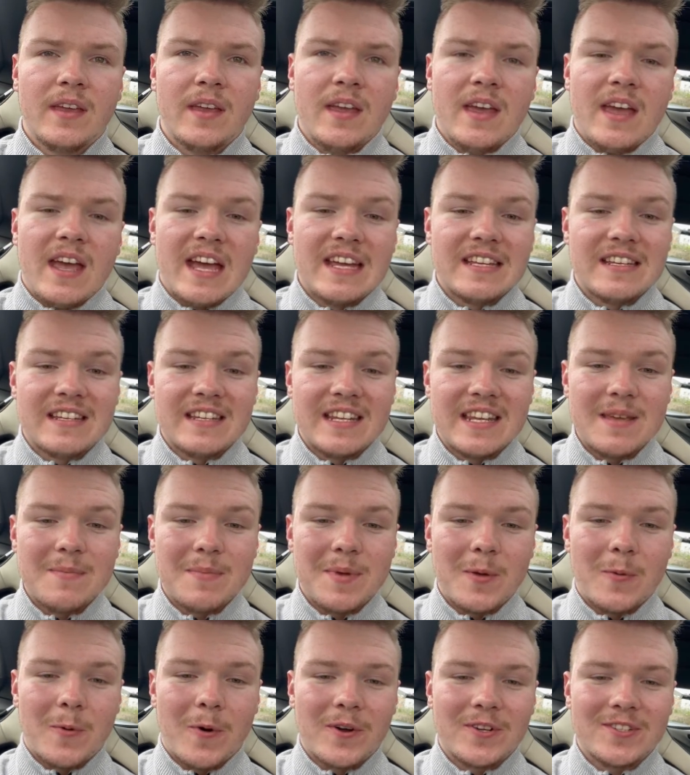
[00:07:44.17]
And you need to
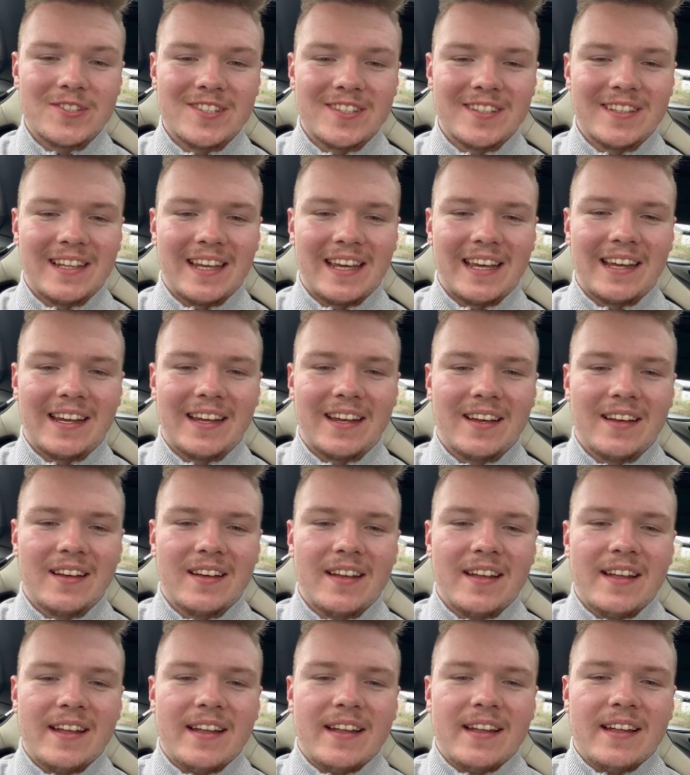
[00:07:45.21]
be watching,
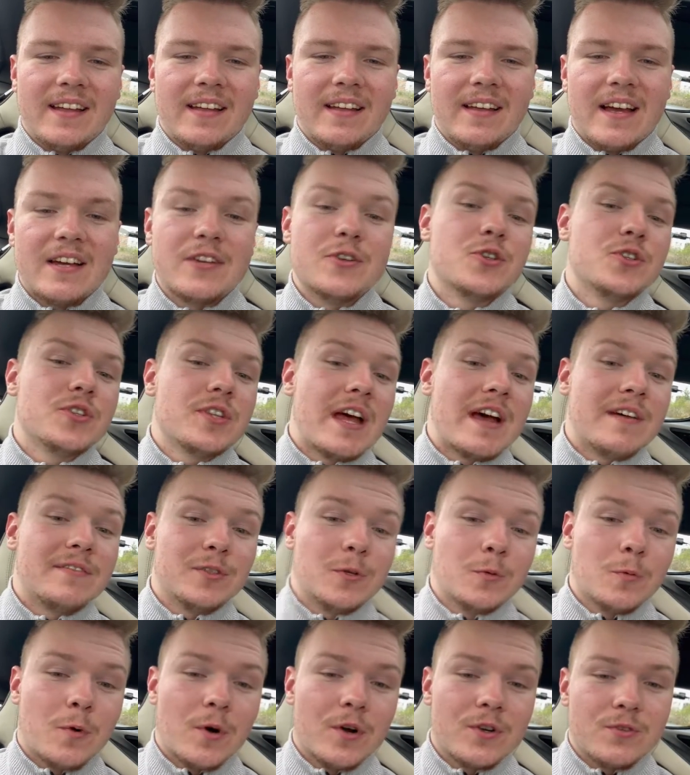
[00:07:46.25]
I used to have to
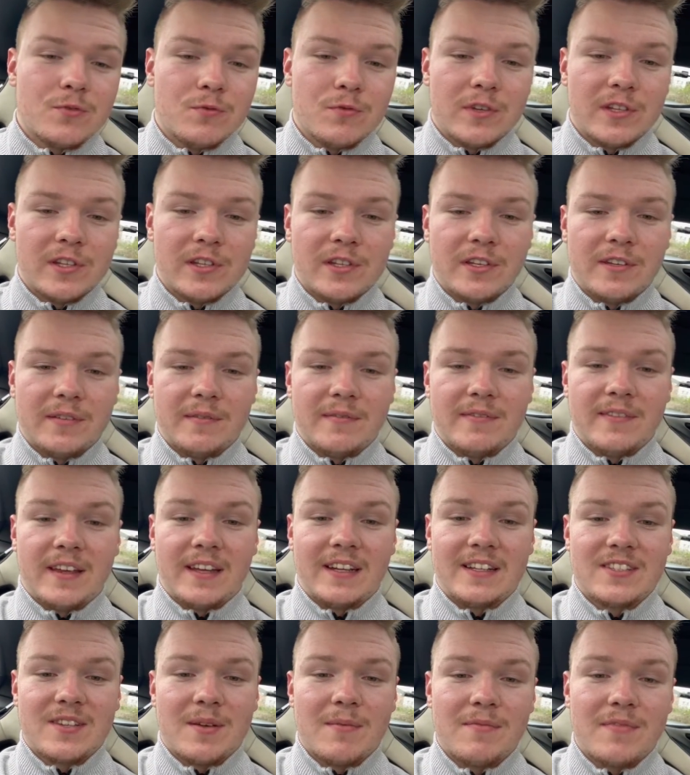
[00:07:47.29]
watch really,
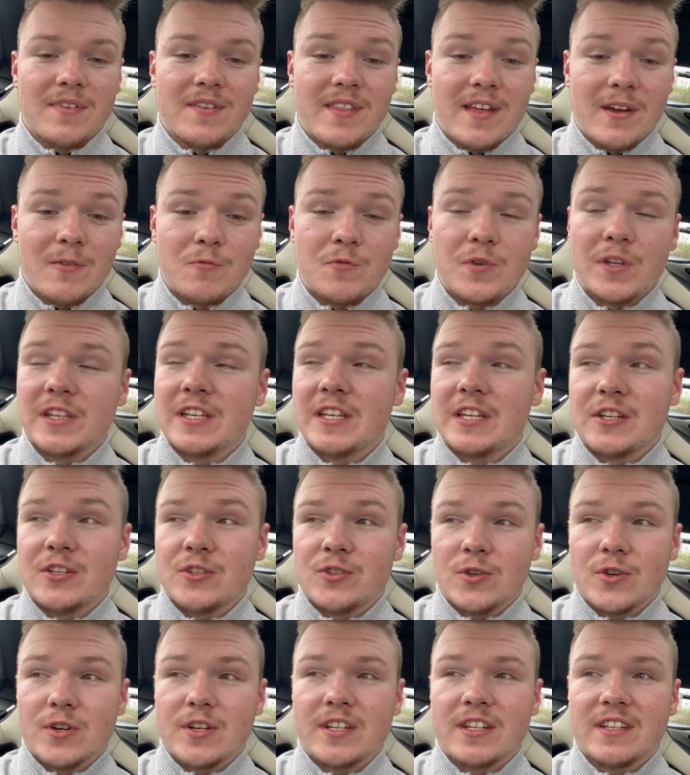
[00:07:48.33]
something that I really
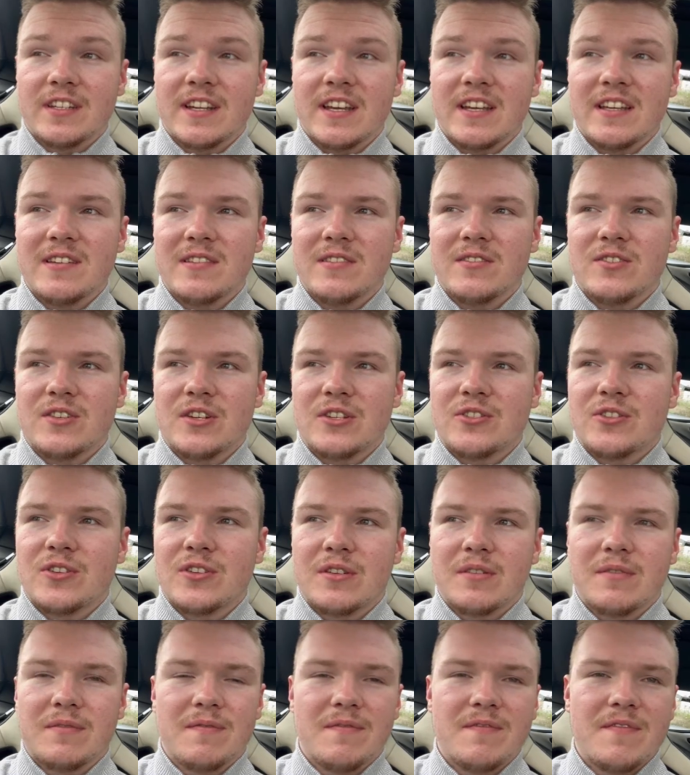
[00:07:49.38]
enjoyed at night just to
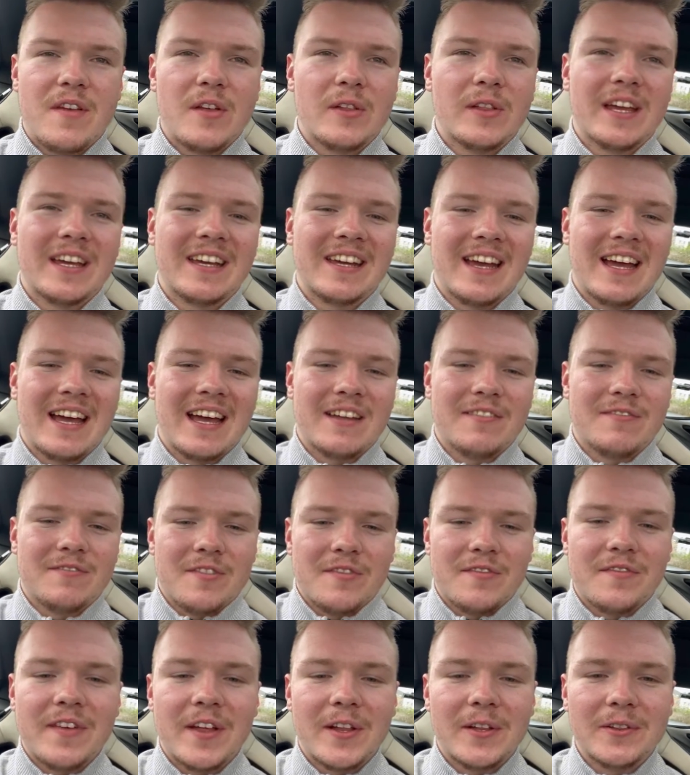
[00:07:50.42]
feel like I had
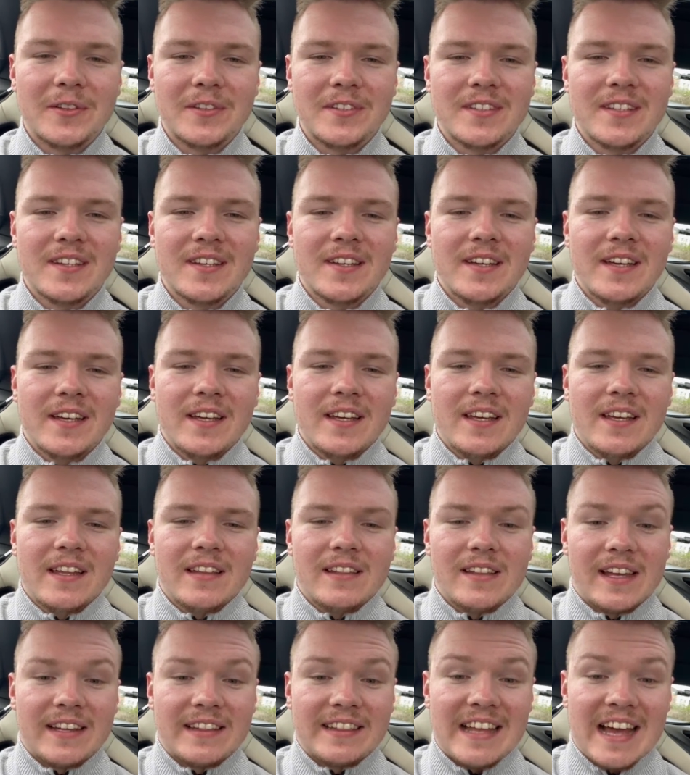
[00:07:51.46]
fulfilled,
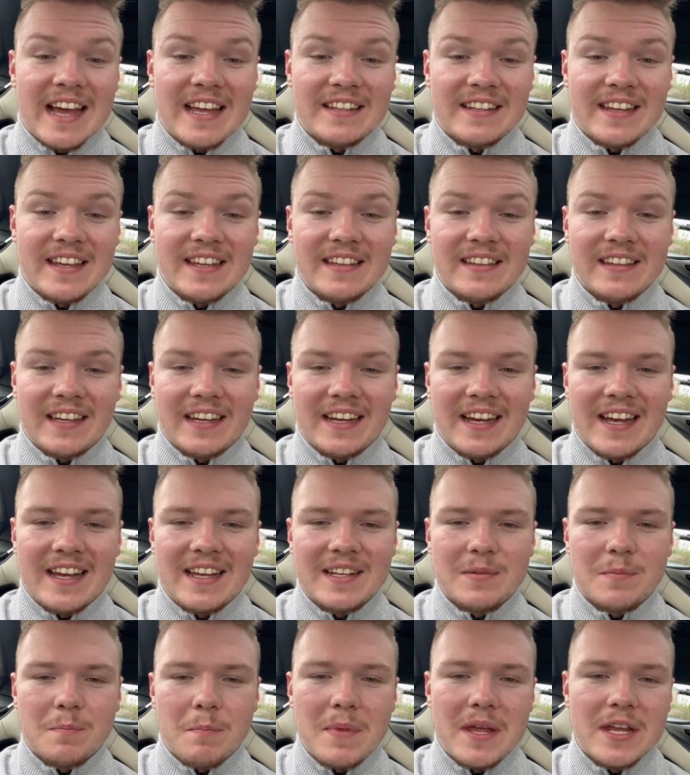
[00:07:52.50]
that night, I
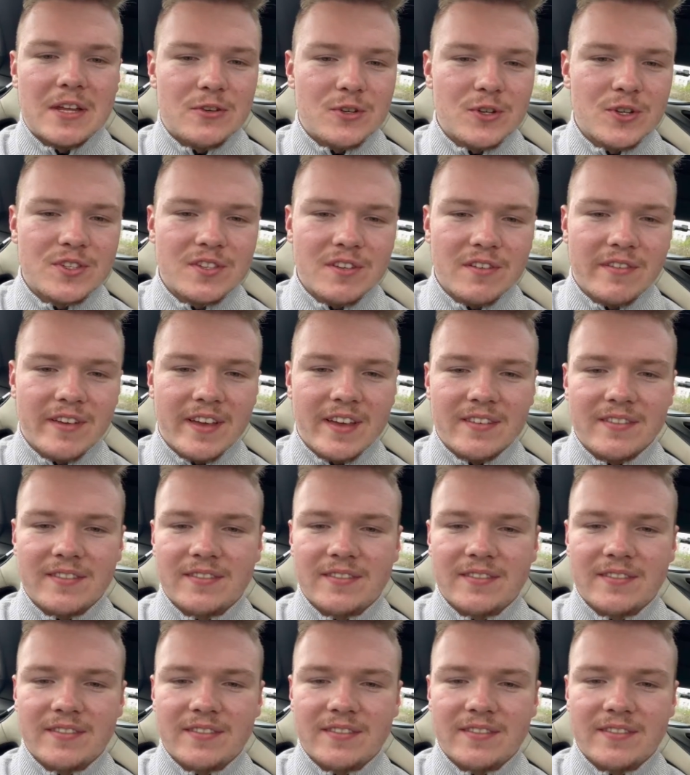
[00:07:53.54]
had made use of it.